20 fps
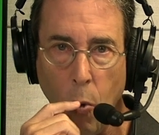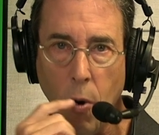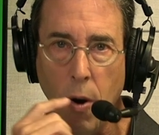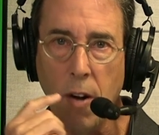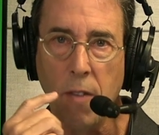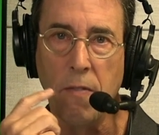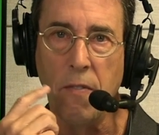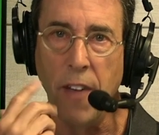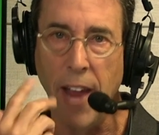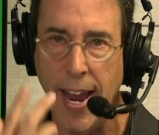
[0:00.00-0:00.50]
or
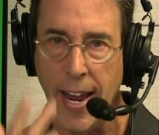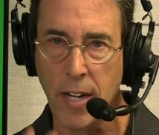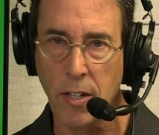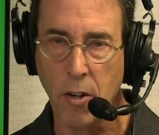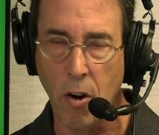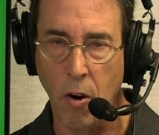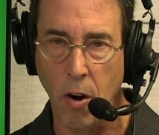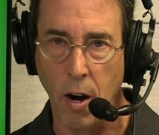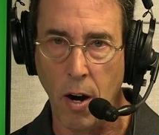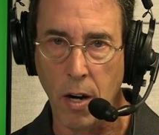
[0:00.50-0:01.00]
a
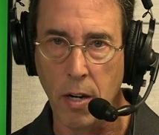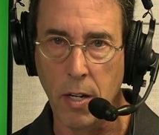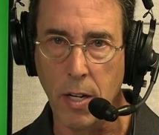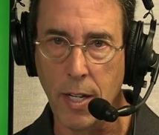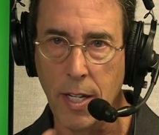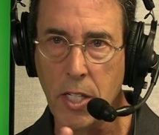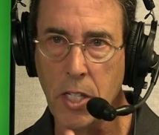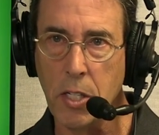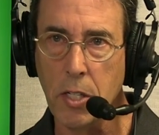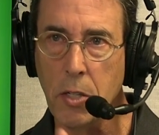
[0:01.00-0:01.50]
Vanguard,
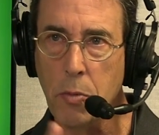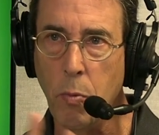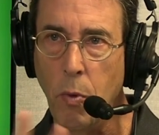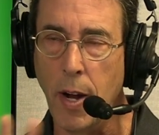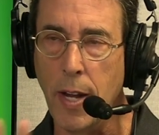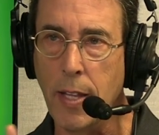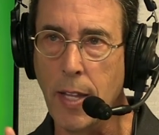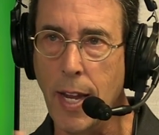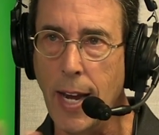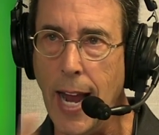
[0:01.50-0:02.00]
this is
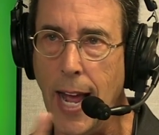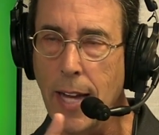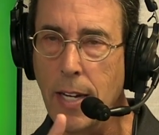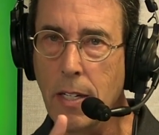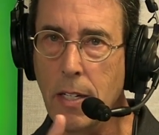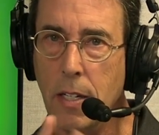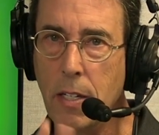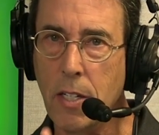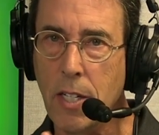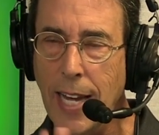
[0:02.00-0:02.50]
one that I
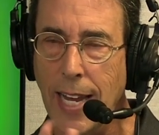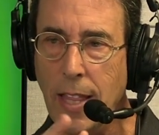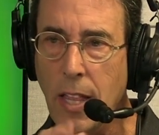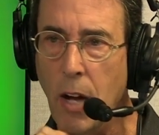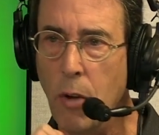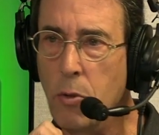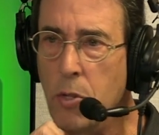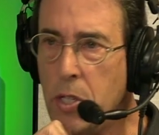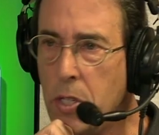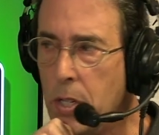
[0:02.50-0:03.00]
say
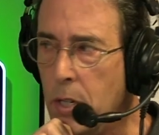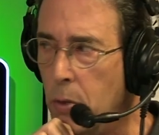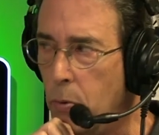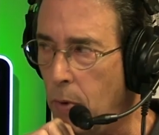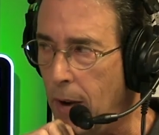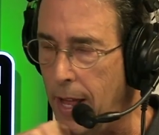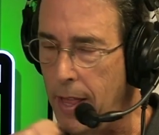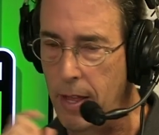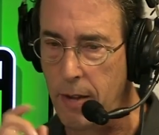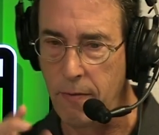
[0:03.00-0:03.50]
those two
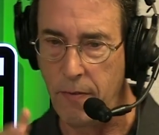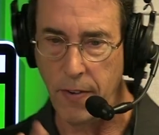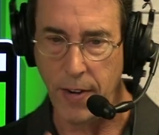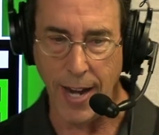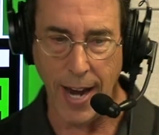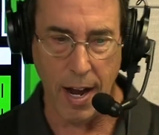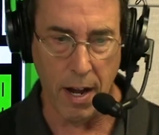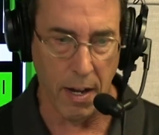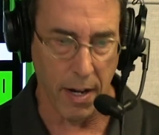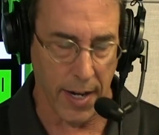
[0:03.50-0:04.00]
rather than
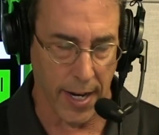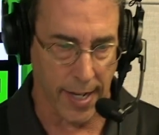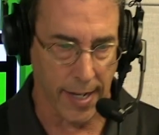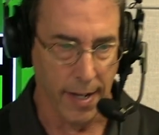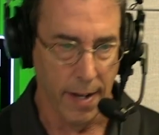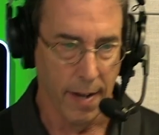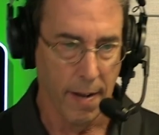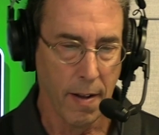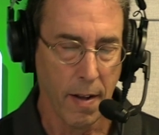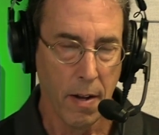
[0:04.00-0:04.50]
Fidelity
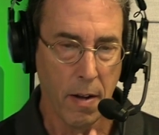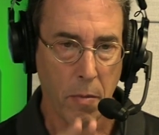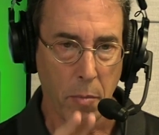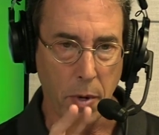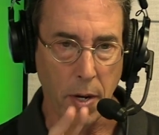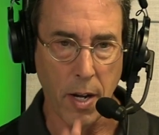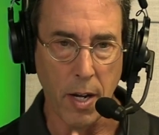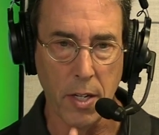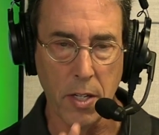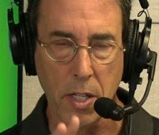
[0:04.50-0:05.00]

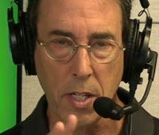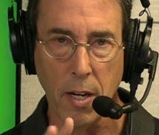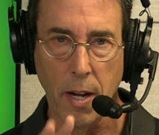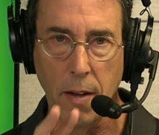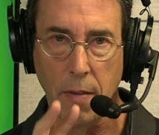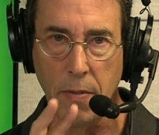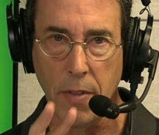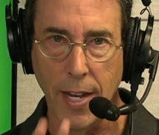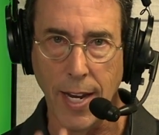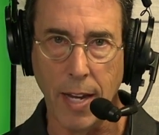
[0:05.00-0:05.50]
because
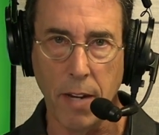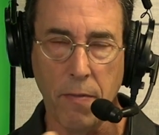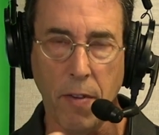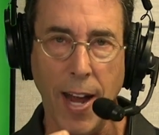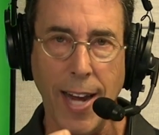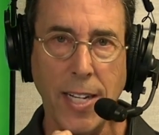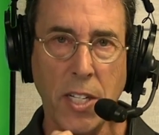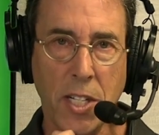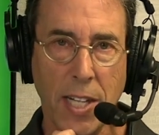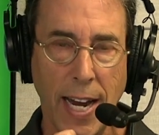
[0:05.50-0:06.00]
of the
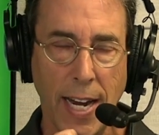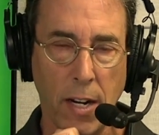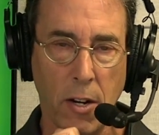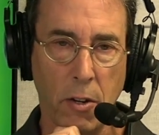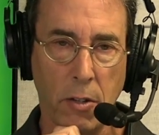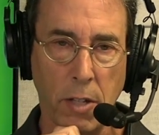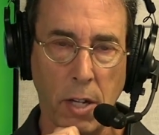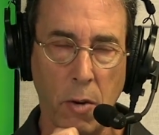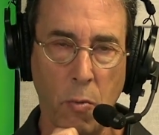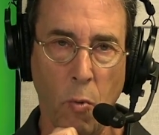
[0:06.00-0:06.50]
advice
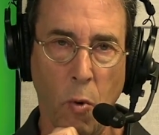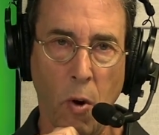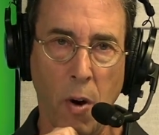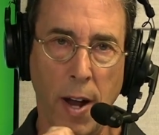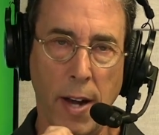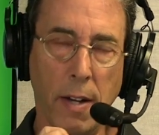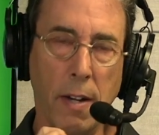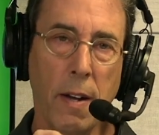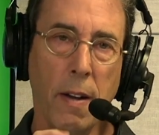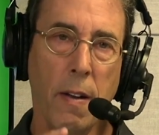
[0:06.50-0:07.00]
angle you
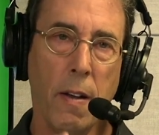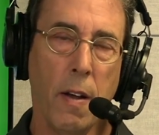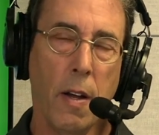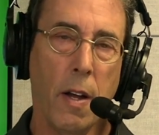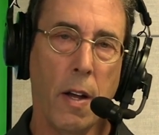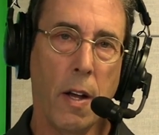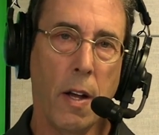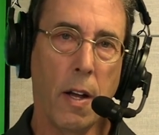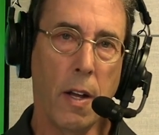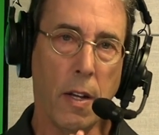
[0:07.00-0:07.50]
want,
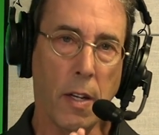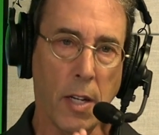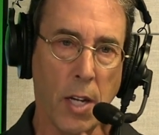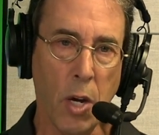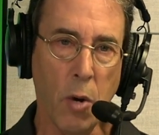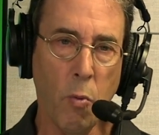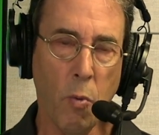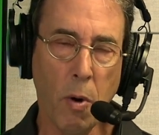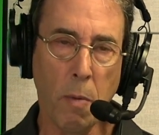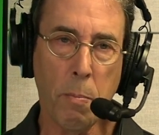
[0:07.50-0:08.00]

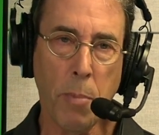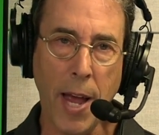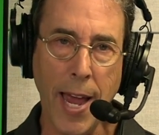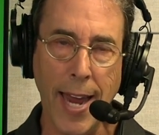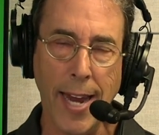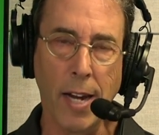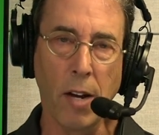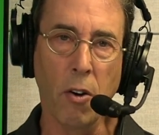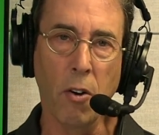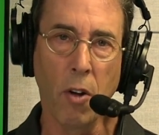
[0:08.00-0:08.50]
you will
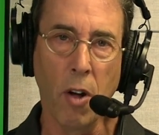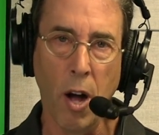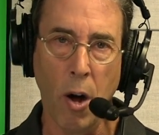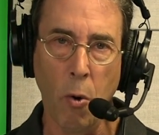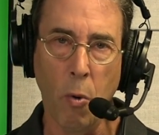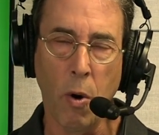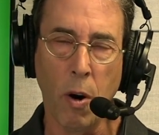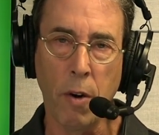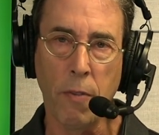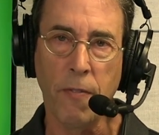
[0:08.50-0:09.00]
pay
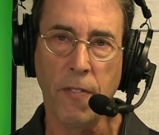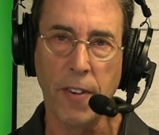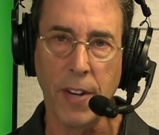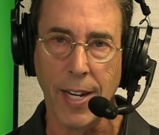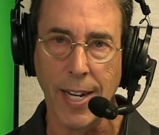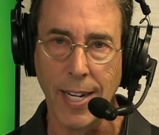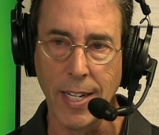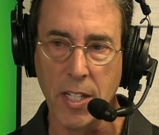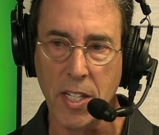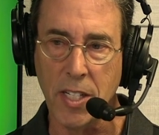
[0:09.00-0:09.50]
lower
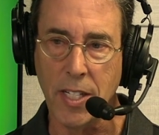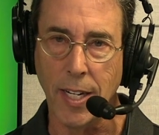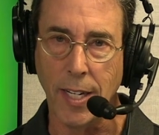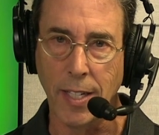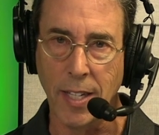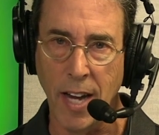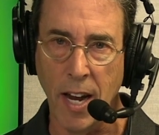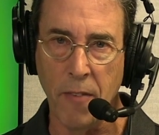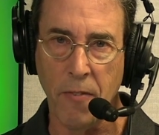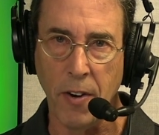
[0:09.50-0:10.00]
fees
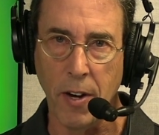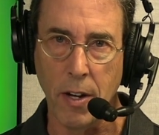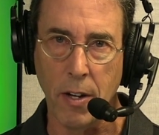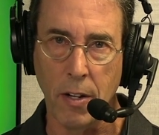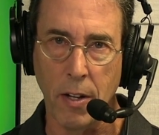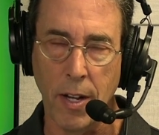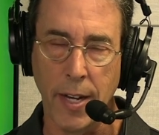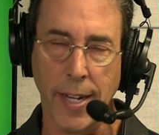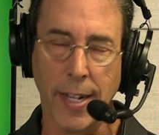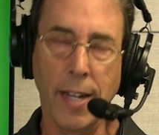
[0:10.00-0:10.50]

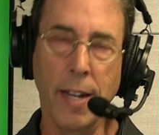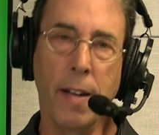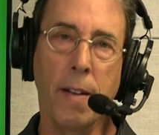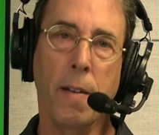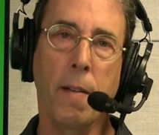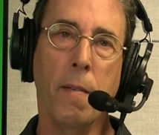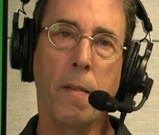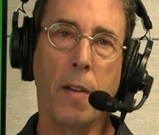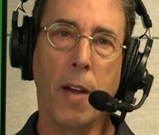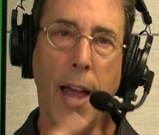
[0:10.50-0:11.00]
significantly
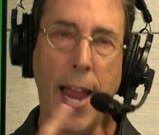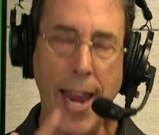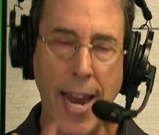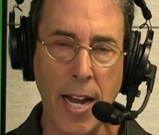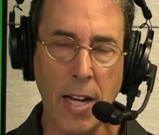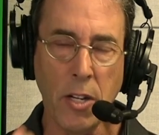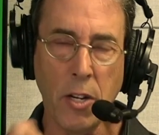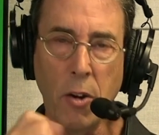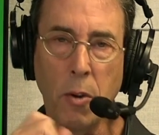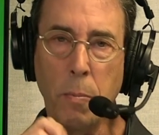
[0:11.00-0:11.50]

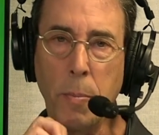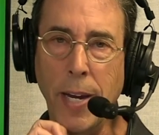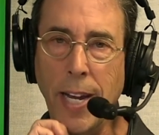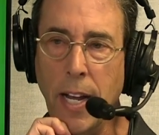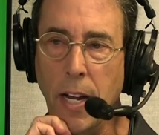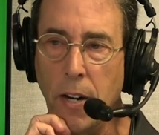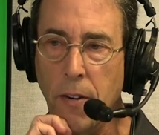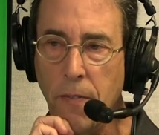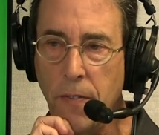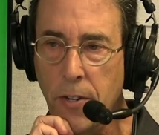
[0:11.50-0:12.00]
and you'll be
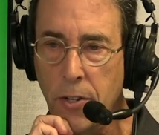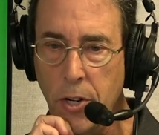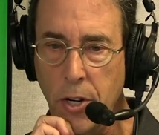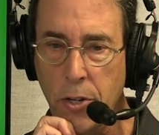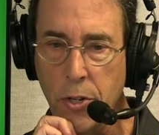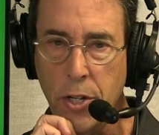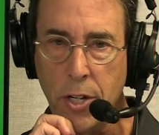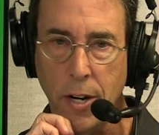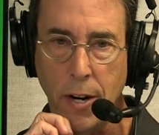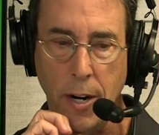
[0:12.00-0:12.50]
in a
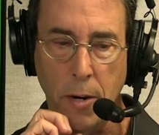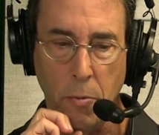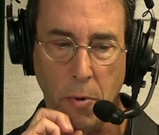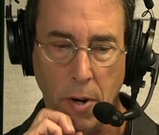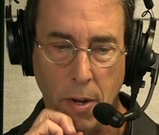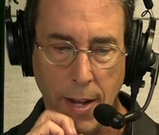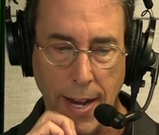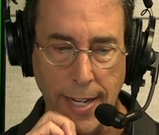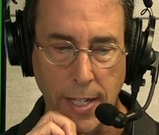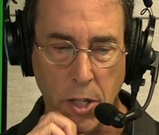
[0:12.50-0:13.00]
fiduciary
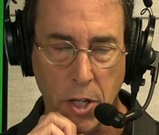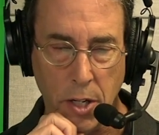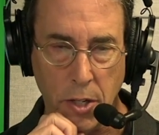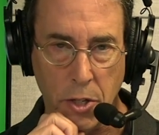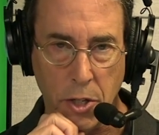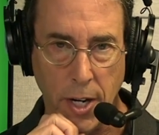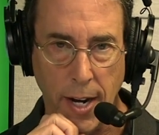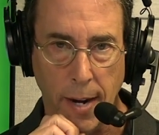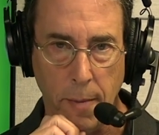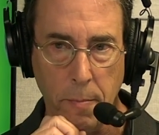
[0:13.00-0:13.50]

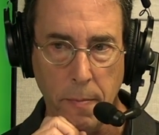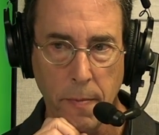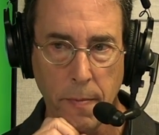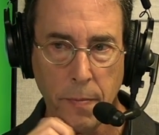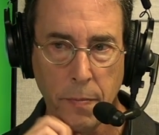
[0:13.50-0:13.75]
relationship.